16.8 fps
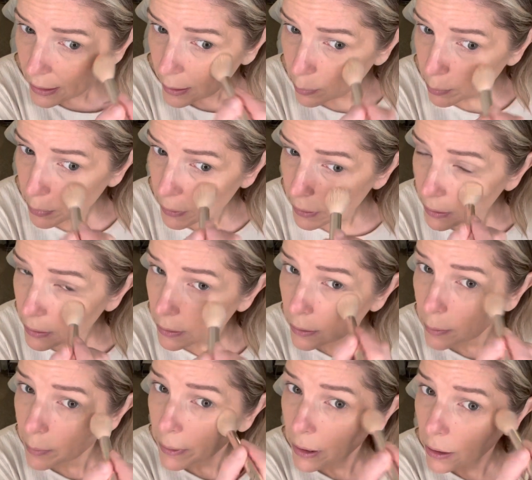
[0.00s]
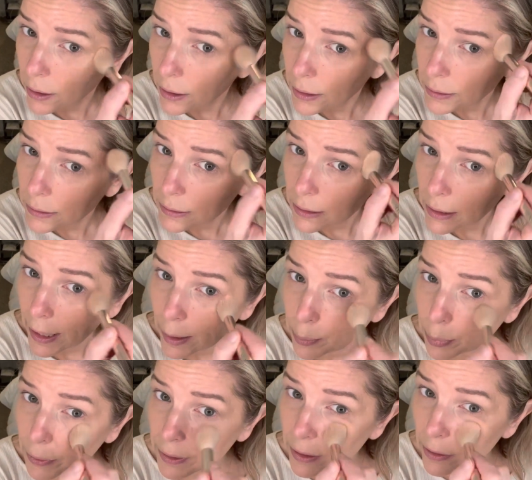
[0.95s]
and put a little bit on the high
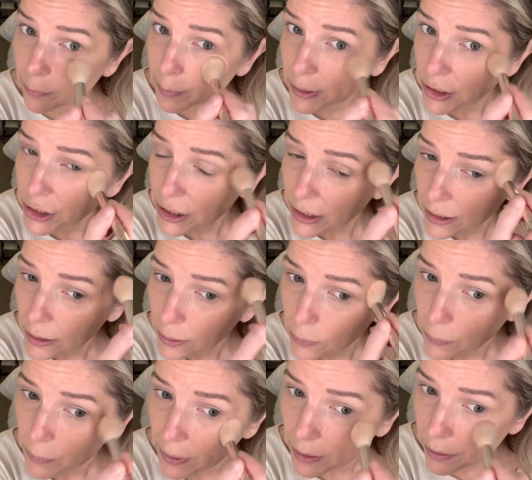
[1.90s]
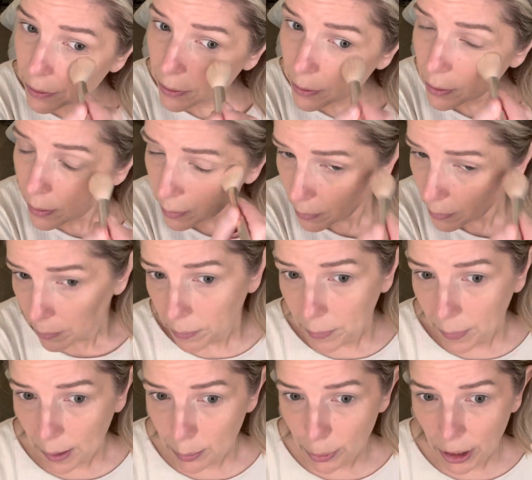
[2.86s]
point of my cheek with
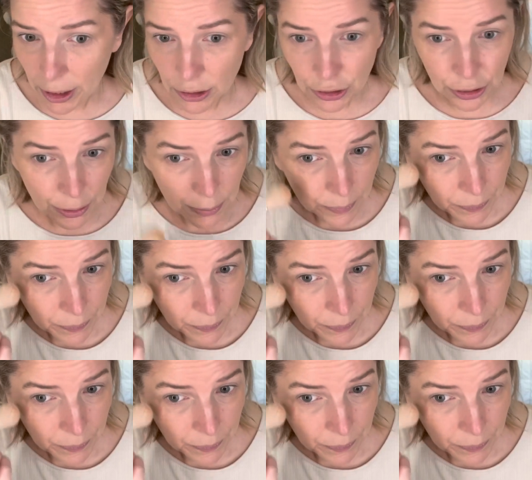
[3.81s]
my brush.